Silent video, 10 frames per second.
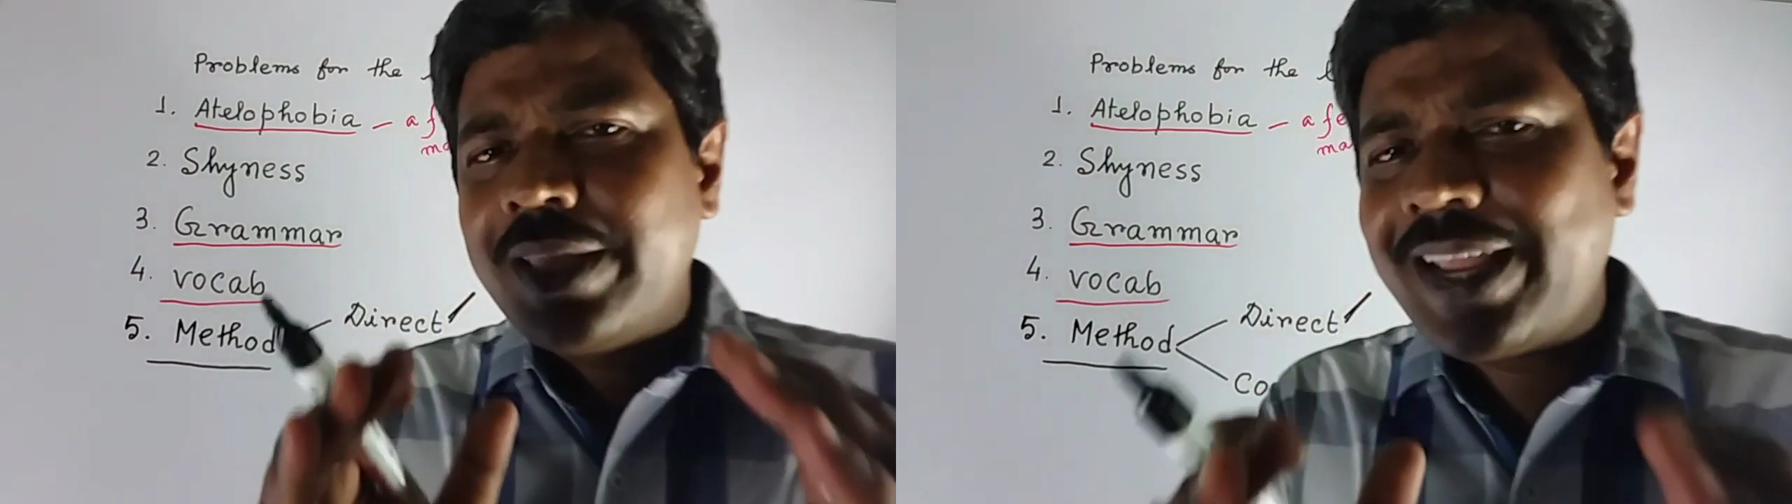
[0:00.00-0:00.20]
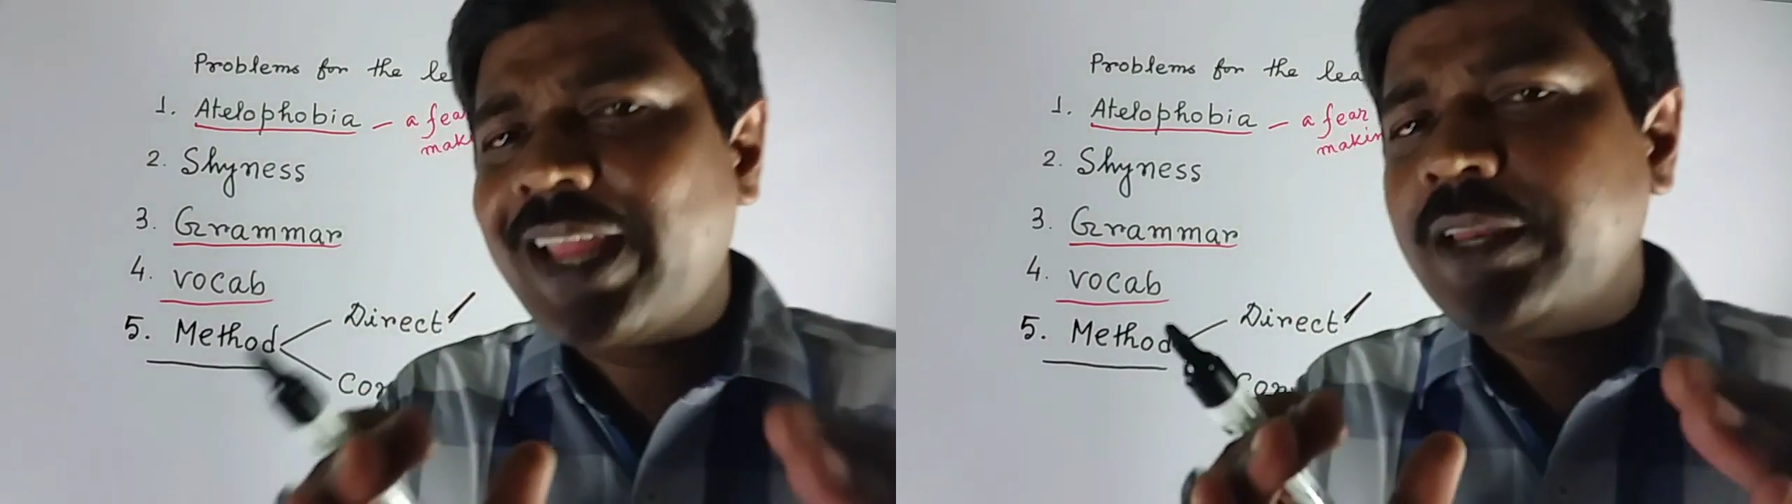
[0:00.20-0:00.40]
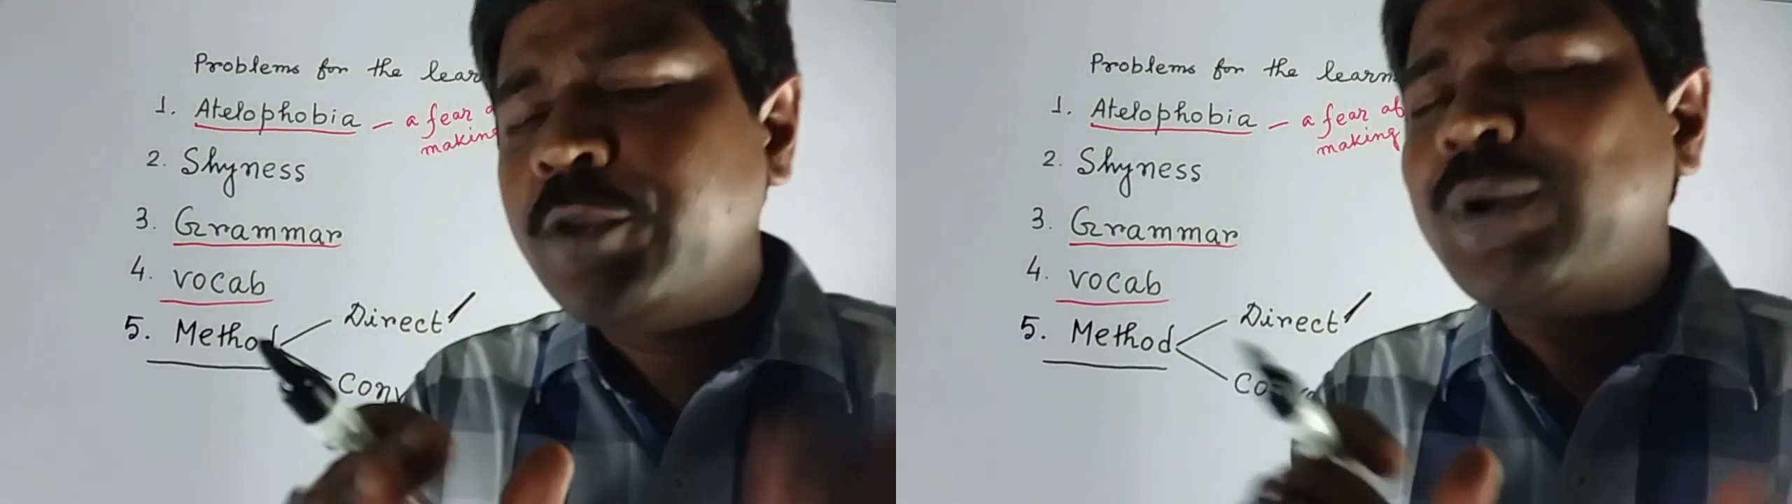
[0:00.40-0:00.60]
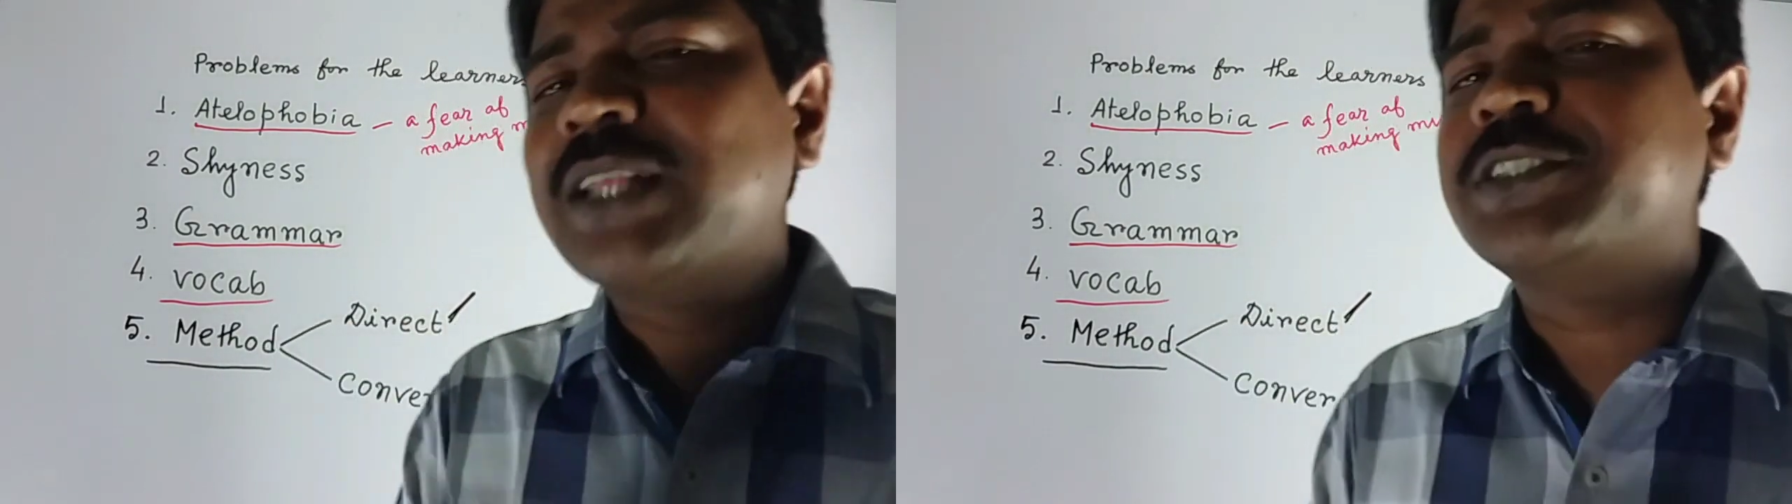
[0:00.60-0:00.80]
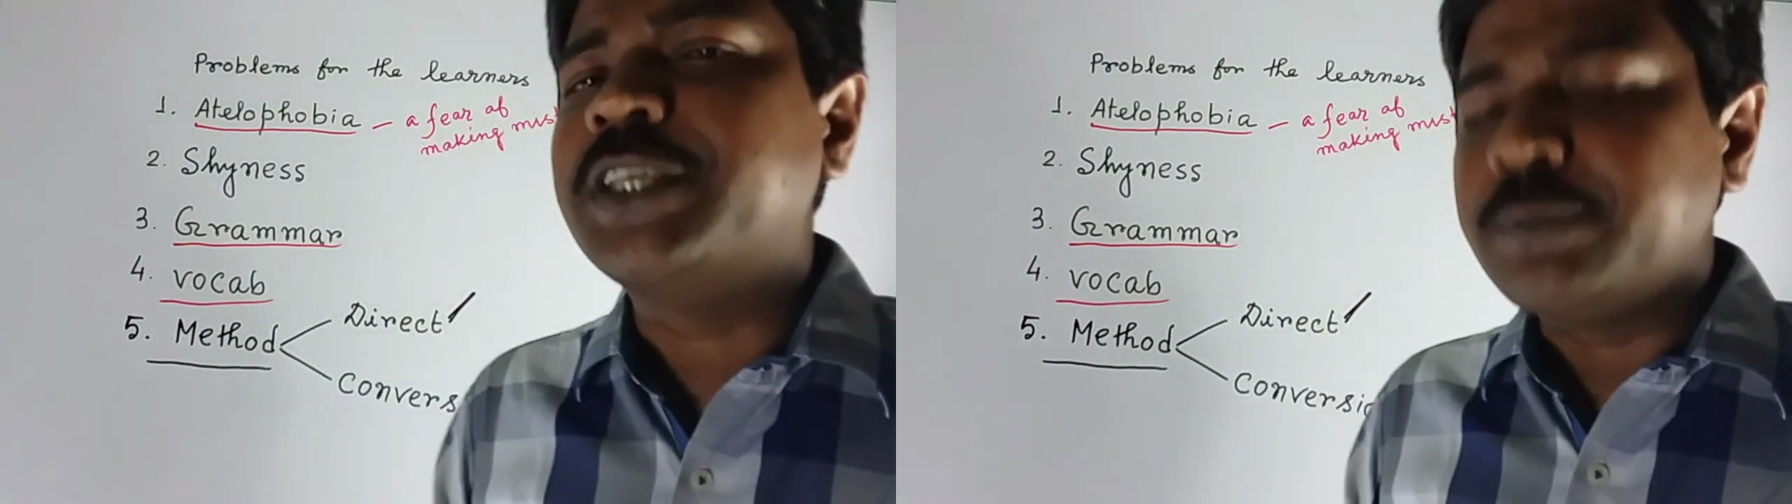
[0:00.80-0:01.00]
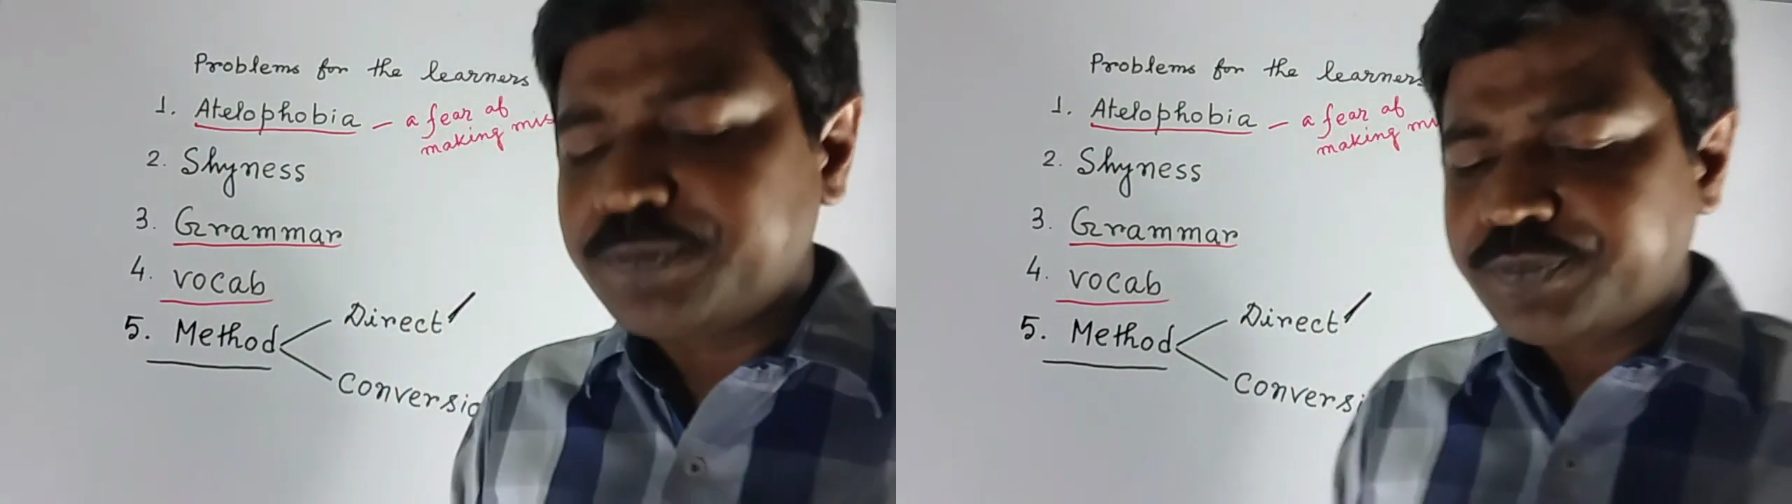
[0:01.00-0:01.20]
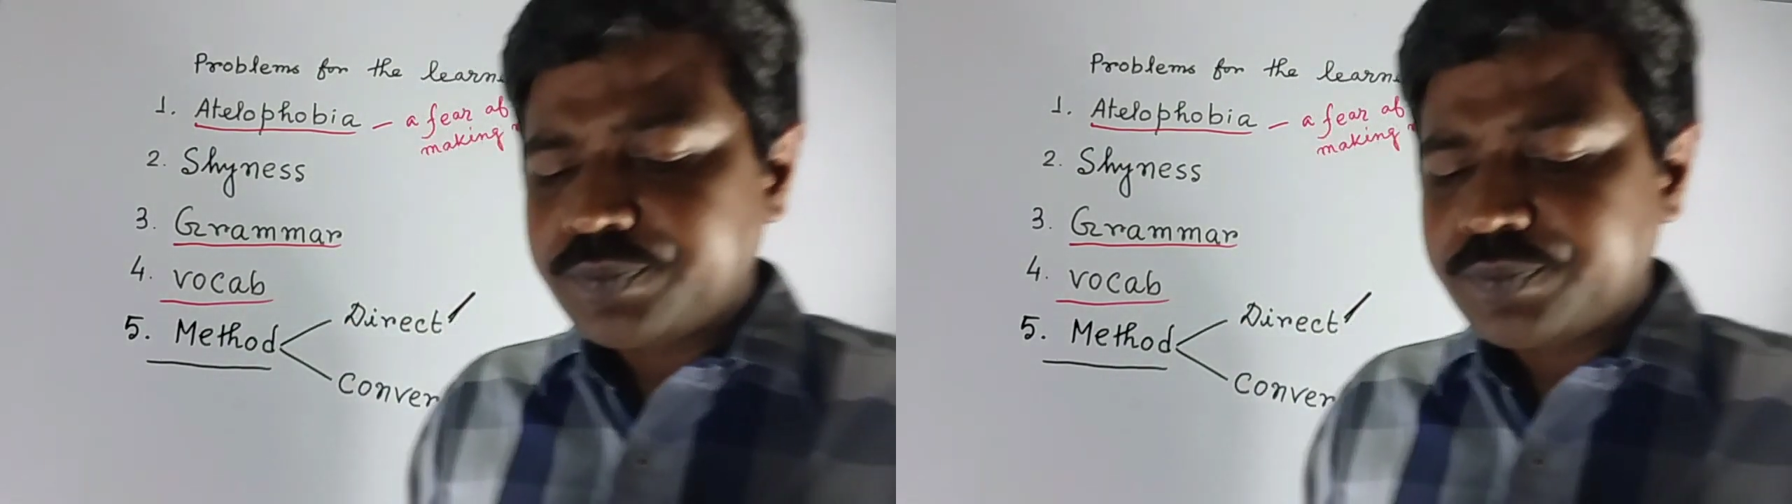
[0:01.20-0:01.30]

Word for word: Again, you can see